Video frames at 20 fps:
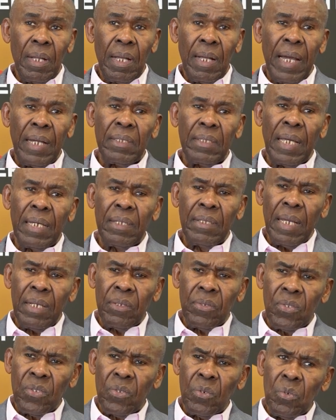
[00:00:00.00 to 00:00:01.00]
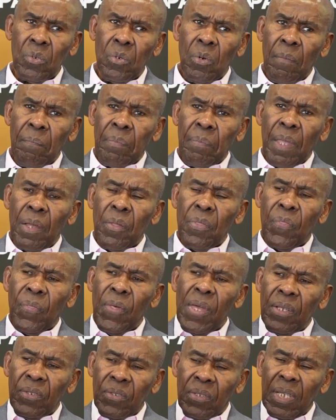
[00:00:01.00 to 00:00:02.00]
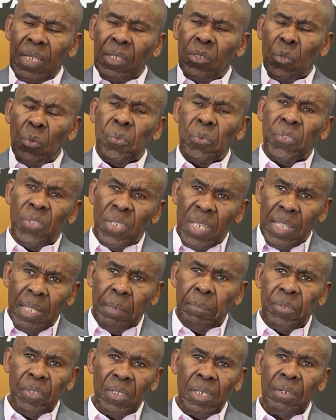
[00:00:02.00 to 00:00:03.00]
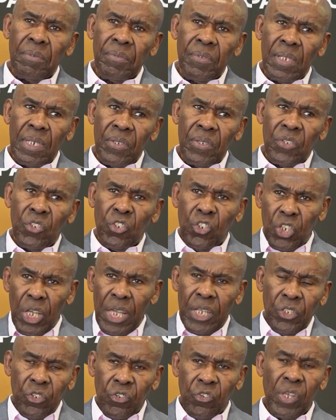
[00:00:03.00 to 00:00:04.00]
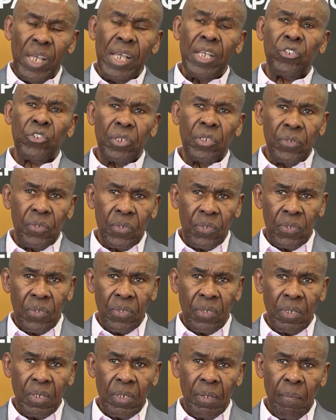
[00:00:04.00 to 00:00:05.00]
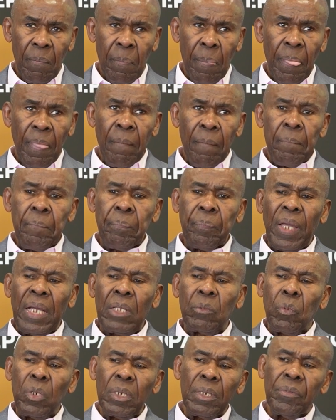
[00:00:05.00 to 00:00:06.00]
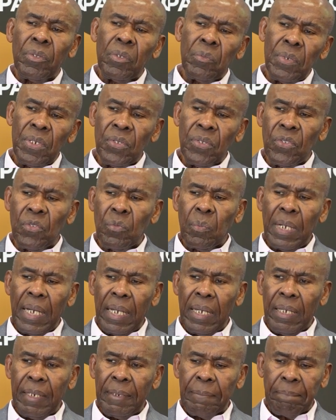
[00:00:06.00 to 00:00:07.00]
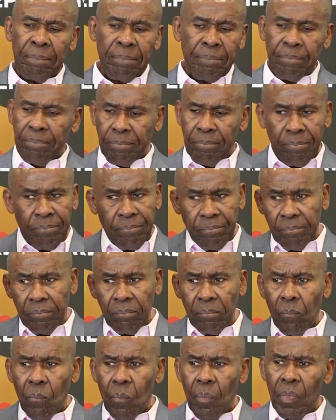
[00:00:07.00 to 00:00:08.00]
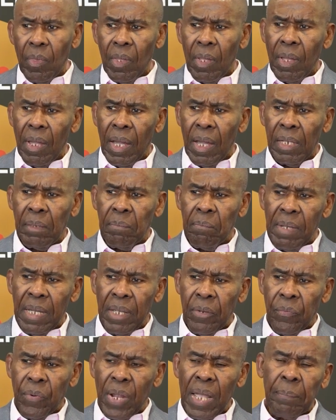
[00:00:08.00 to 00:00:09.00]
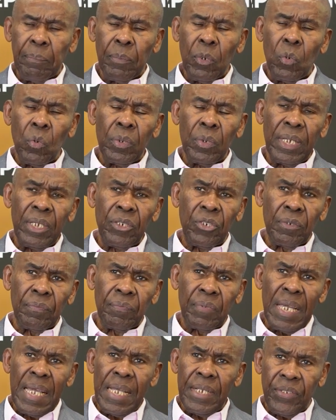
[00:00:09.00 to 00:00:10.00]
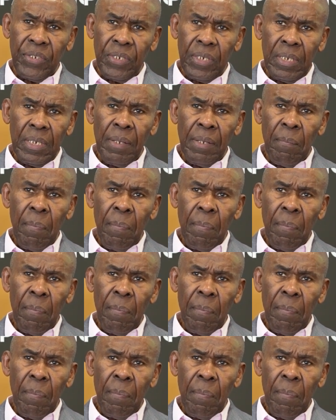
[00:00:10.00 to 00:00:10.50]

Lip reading: And so they do see themselves as change agents. And one of the reasons why at my ripe old age of 80,